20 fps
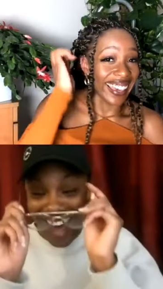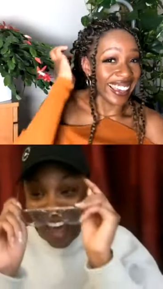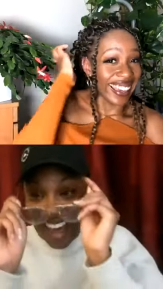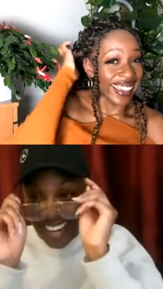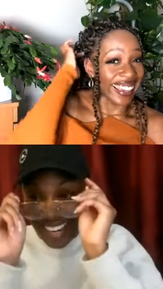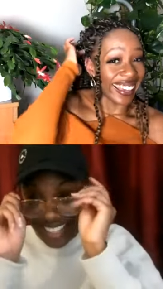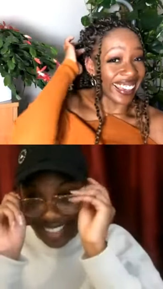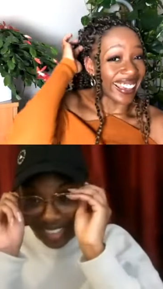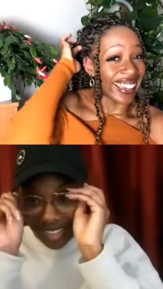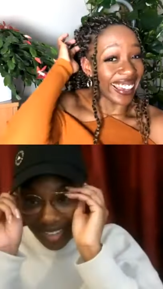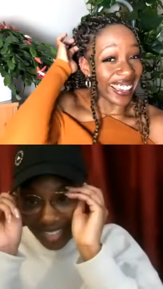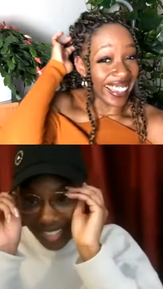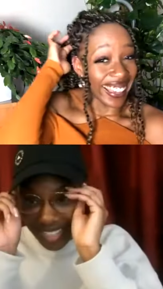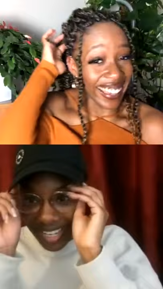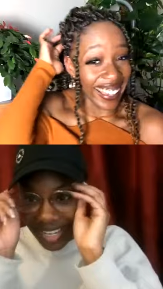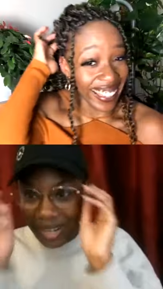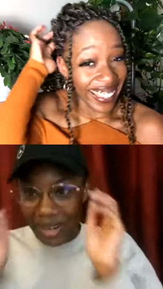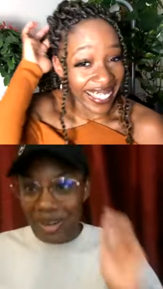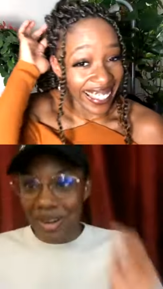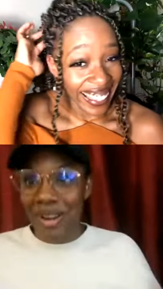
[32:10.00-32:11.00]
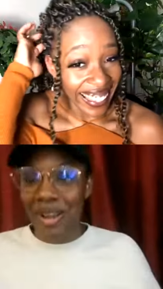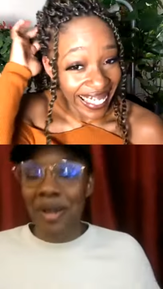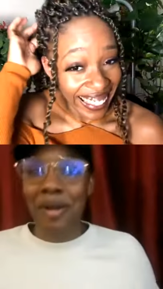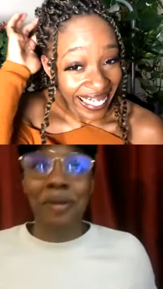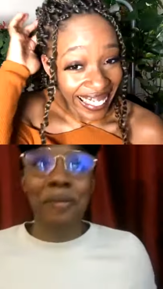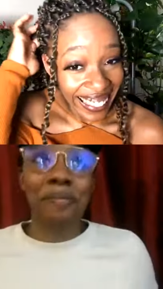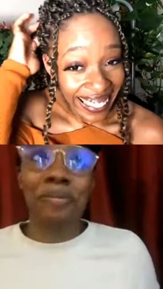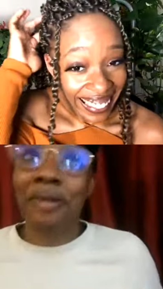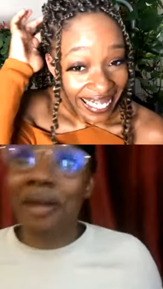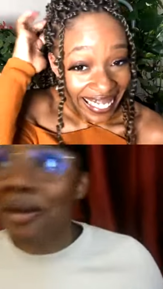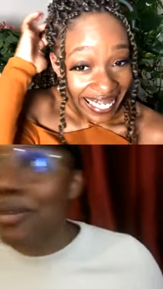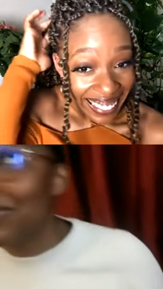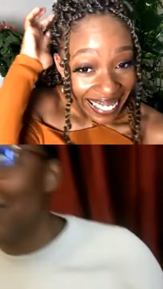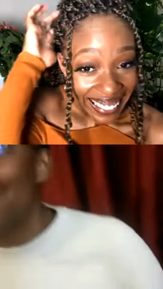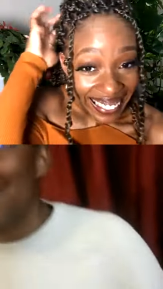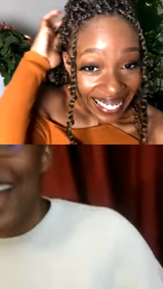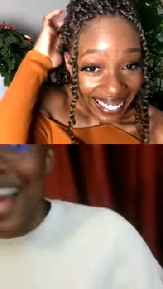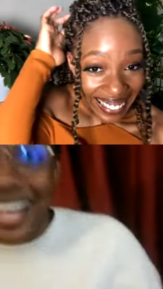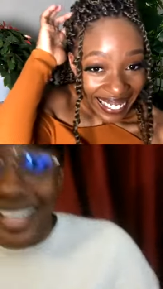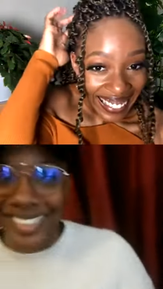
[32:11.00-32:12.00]
Speaker 1: an interesting
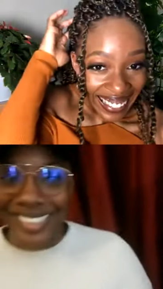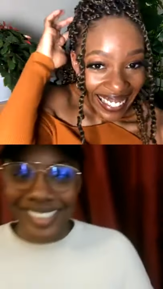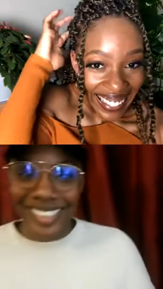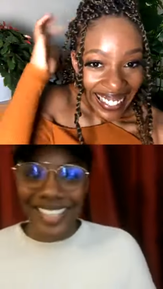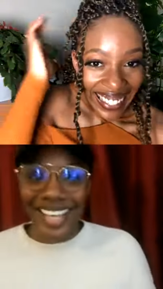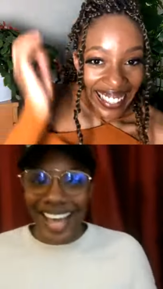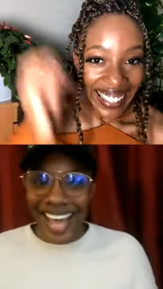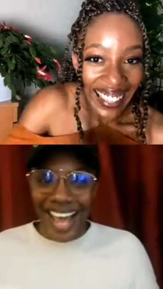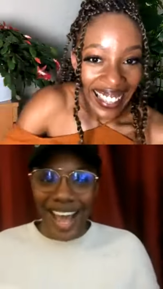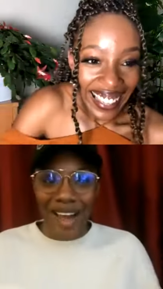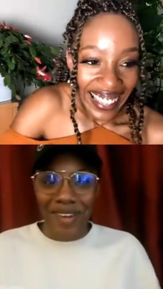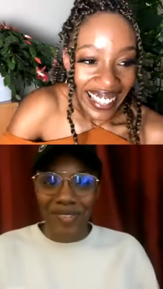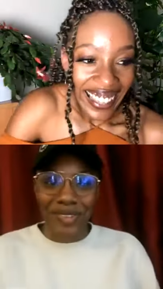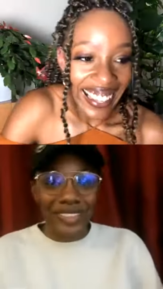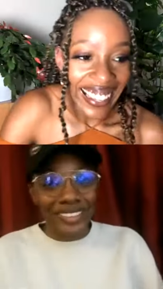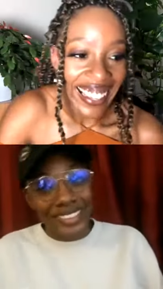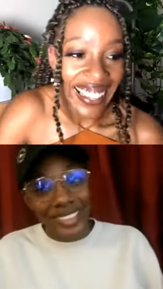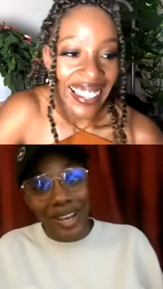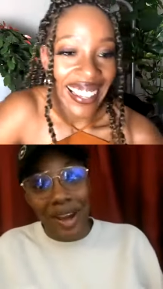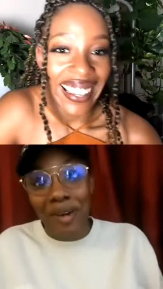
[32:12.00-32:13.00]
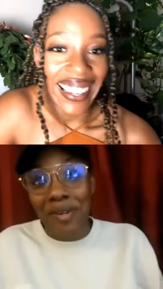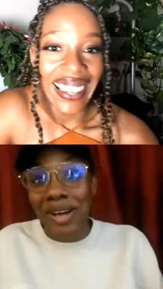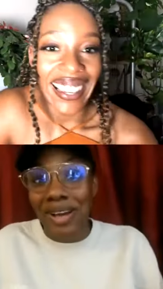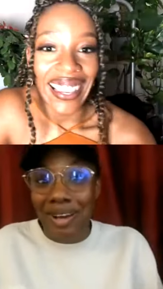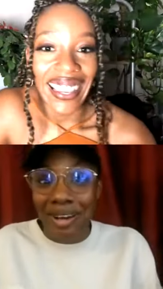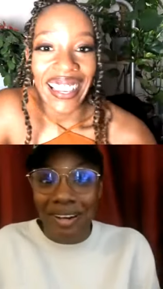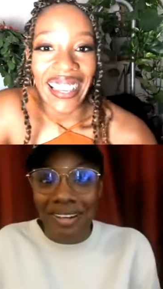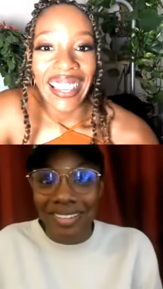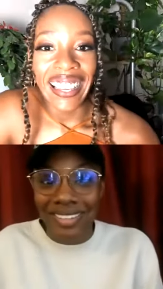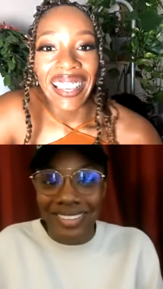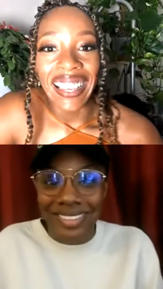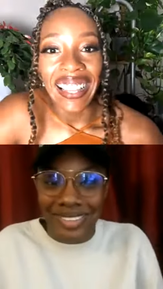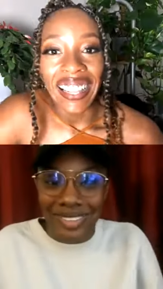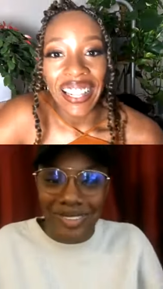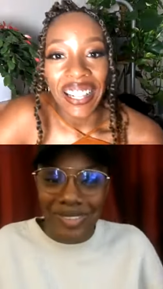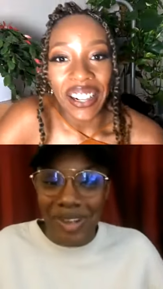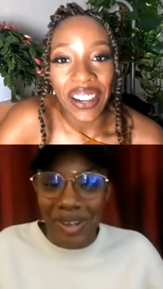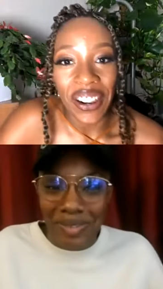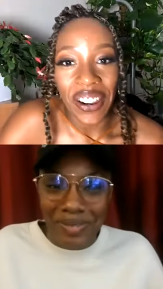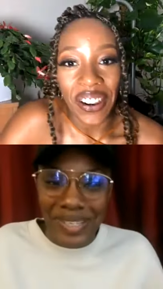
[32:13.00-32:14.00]
process. Yeah, we'll see how it goes.
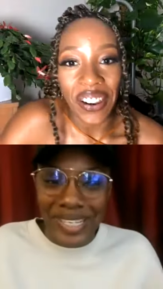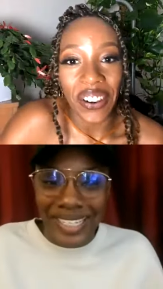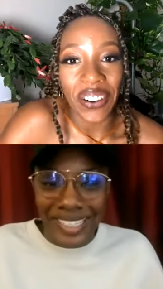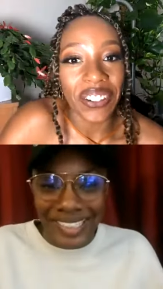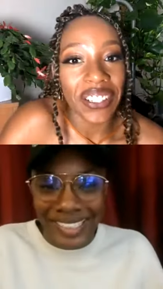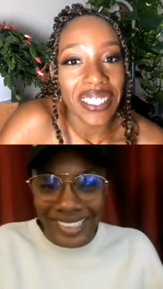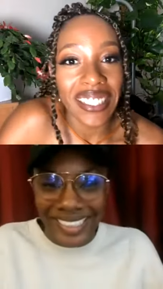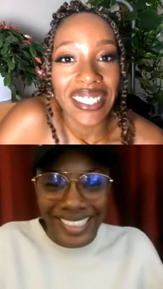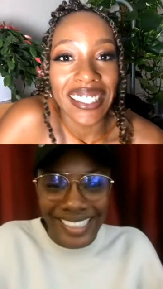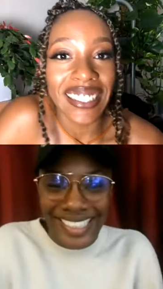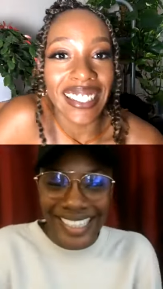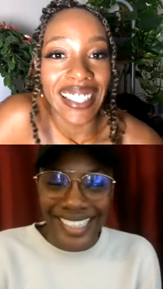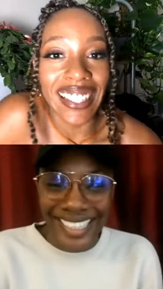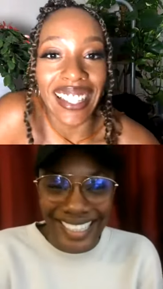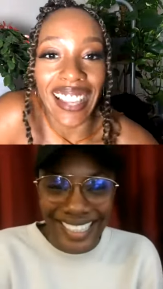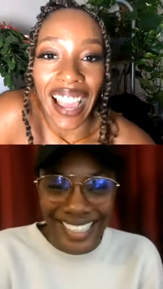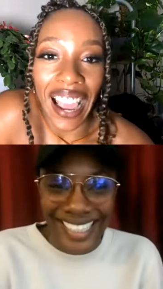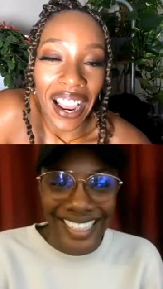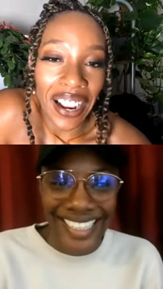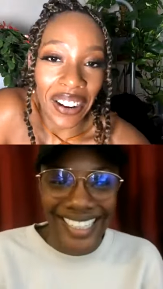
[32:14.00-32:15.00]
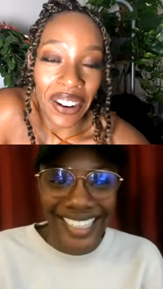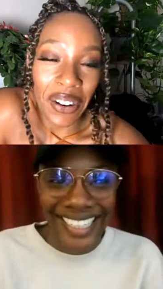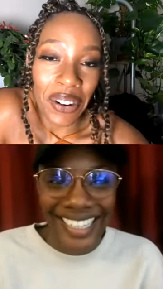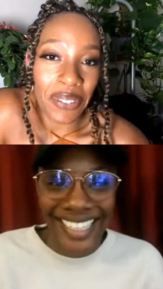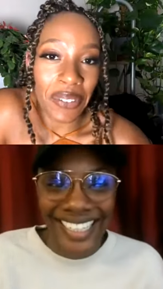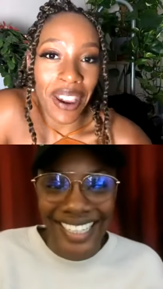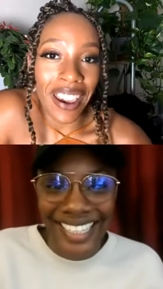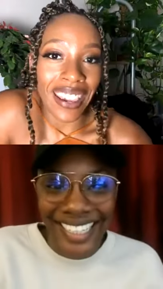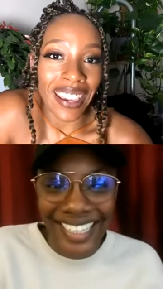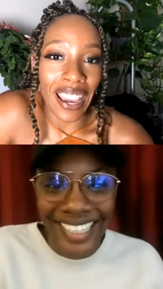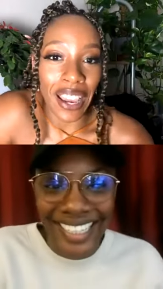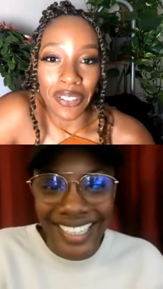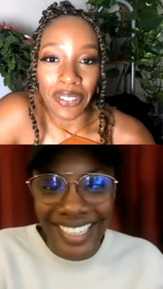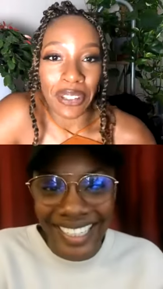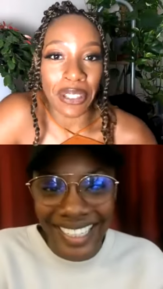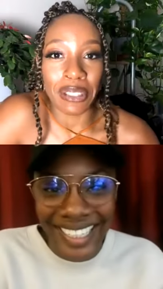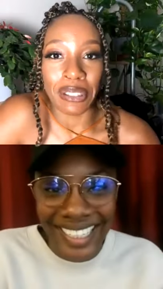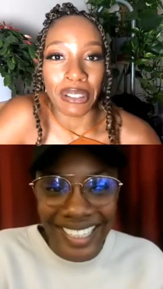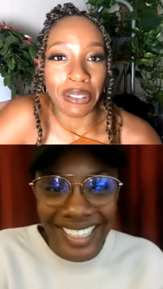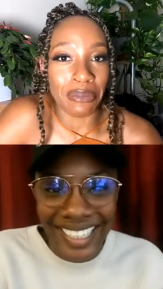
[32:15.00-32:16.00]
Do you know what I mean?
Speaker 2: Honestly, I can't wait. I think
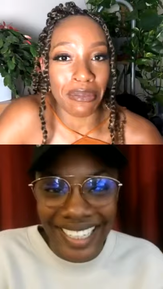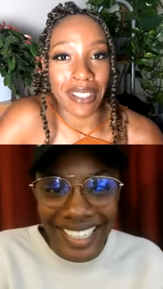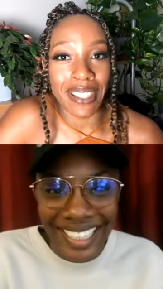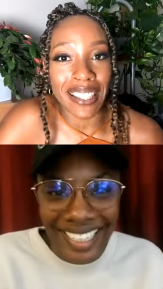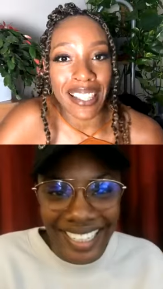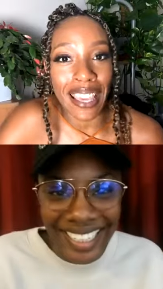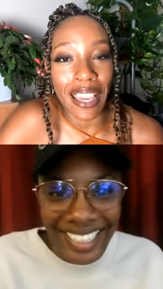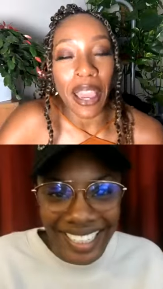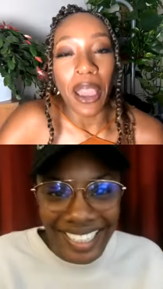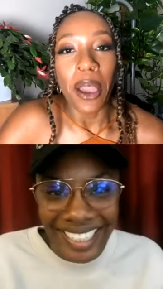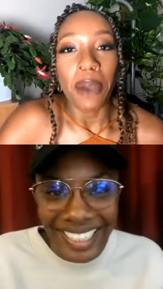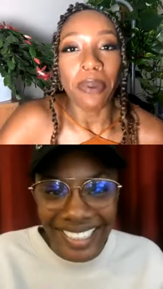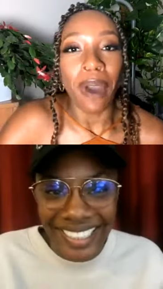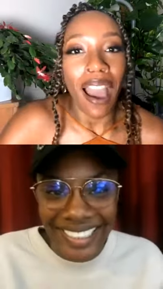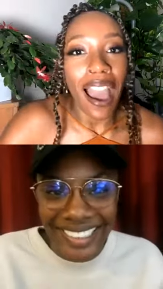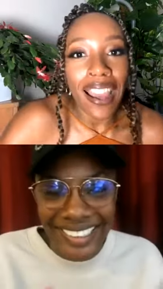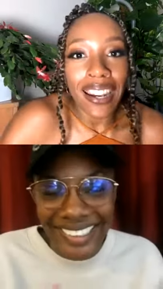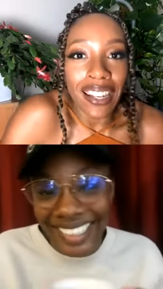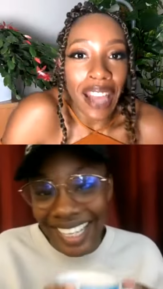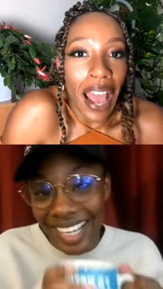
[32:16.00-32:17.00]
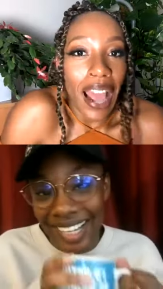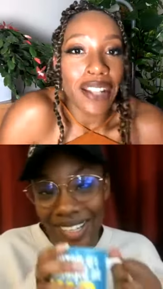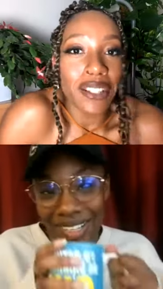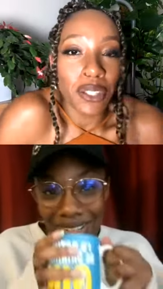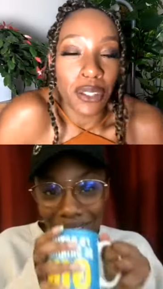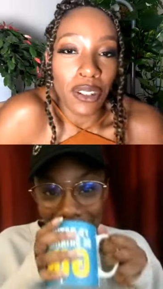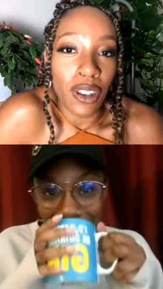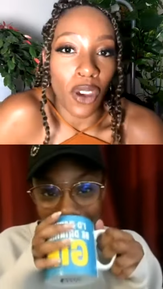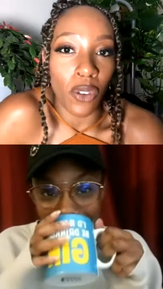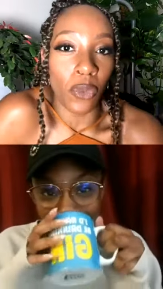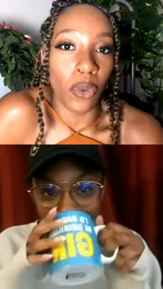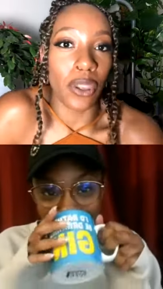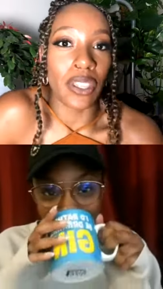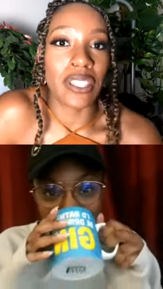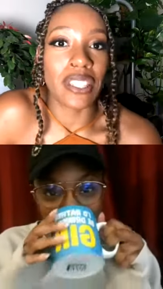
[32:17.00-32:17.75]
it's gonna be sick. But I do love what you